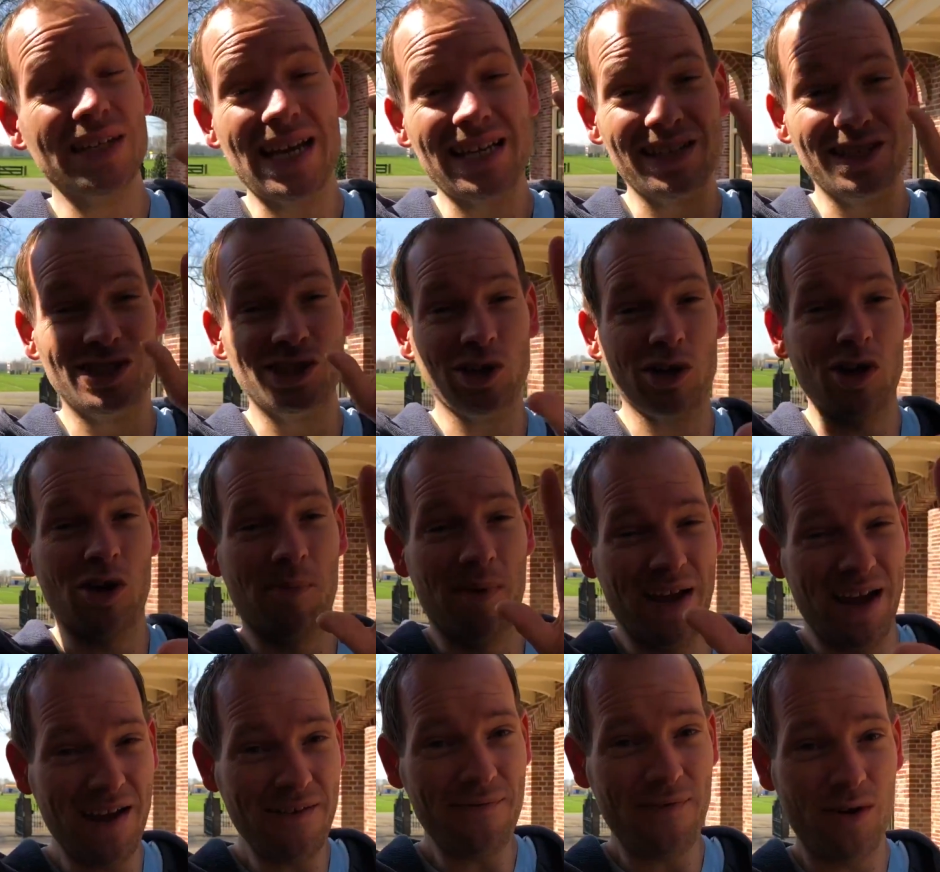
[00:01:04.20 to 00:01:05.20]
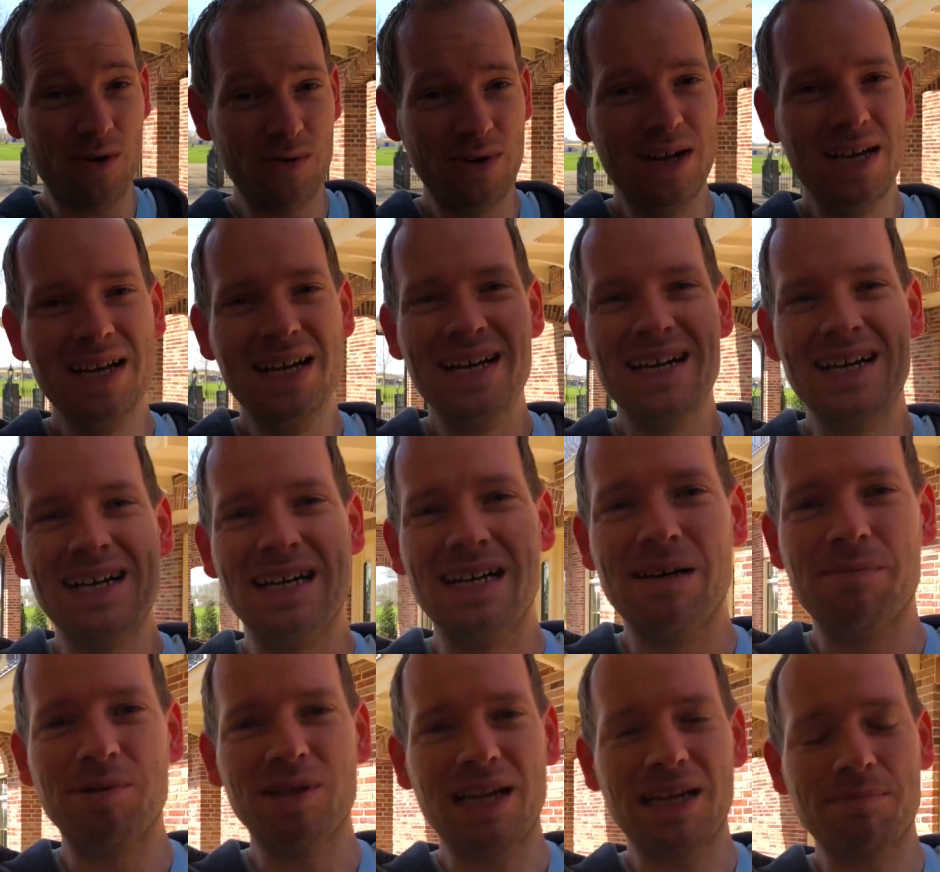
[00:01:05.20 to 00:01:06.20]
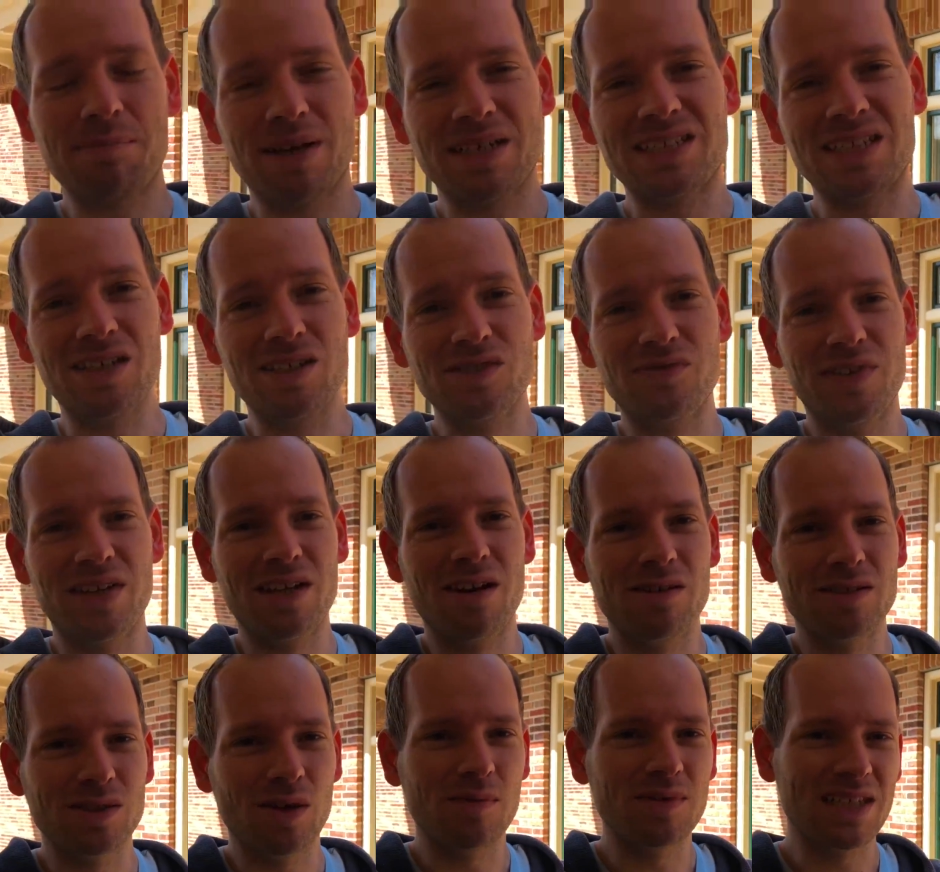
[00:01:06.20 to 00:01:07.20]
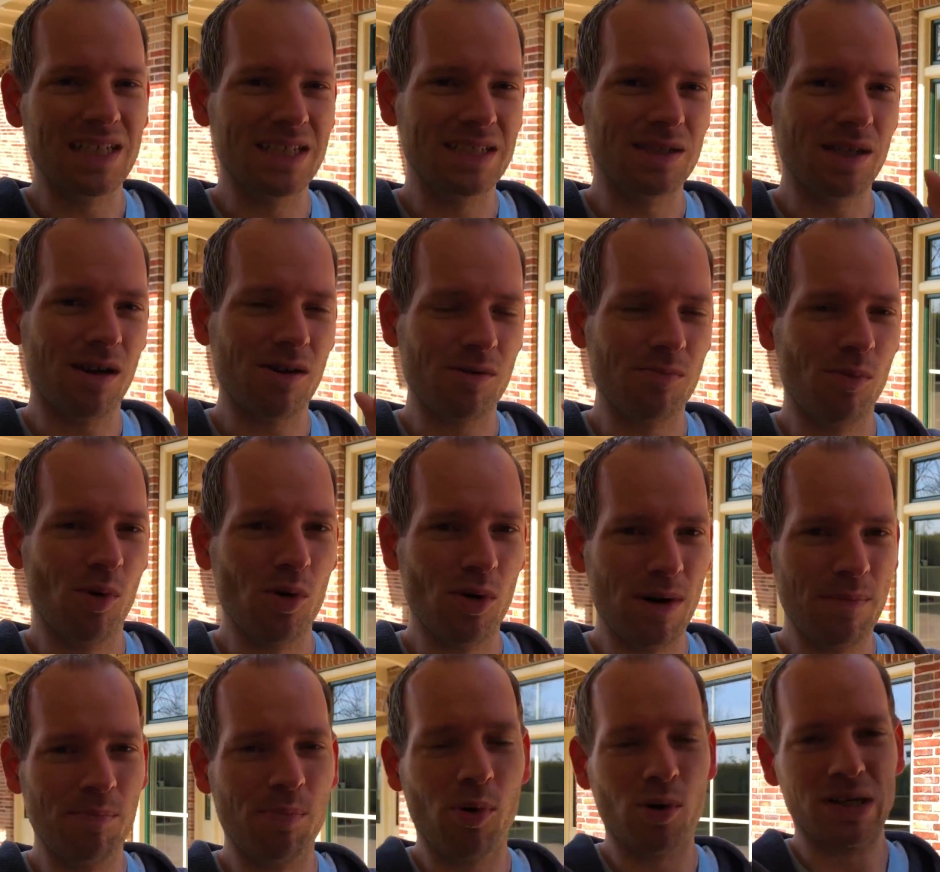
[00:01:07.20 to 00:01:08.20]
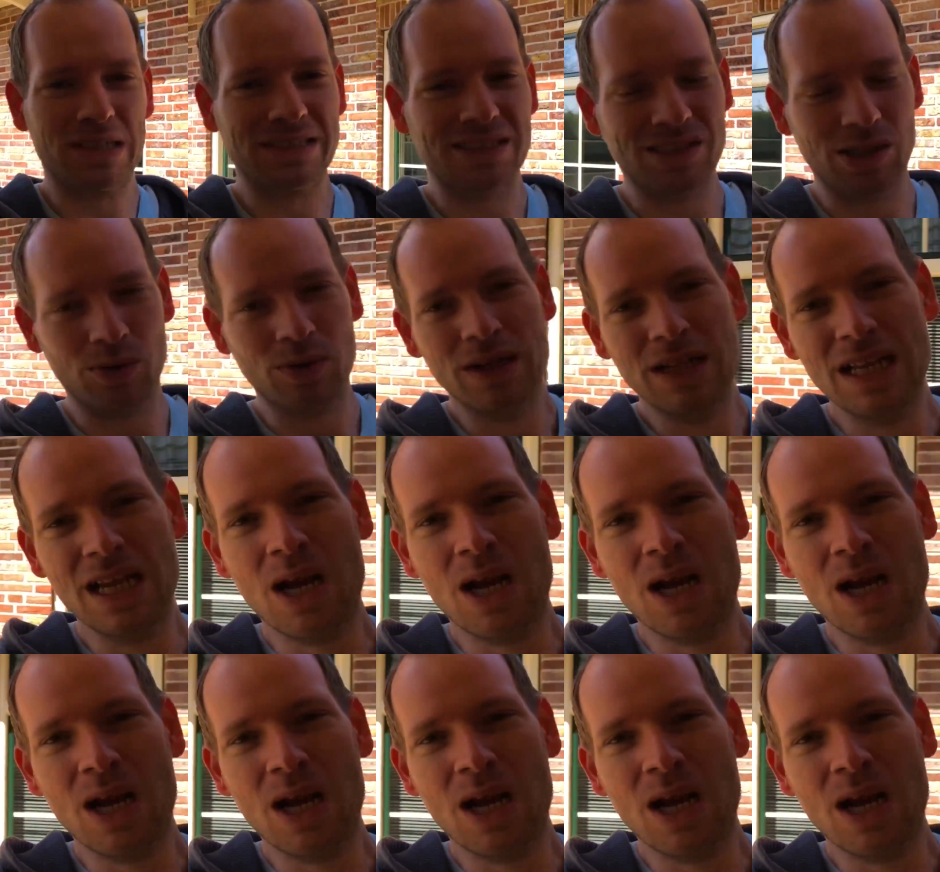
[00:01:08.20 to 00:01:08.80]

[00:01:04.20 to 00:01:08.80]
is actually shot on my iPhone, but my sales videos obviously are more important. So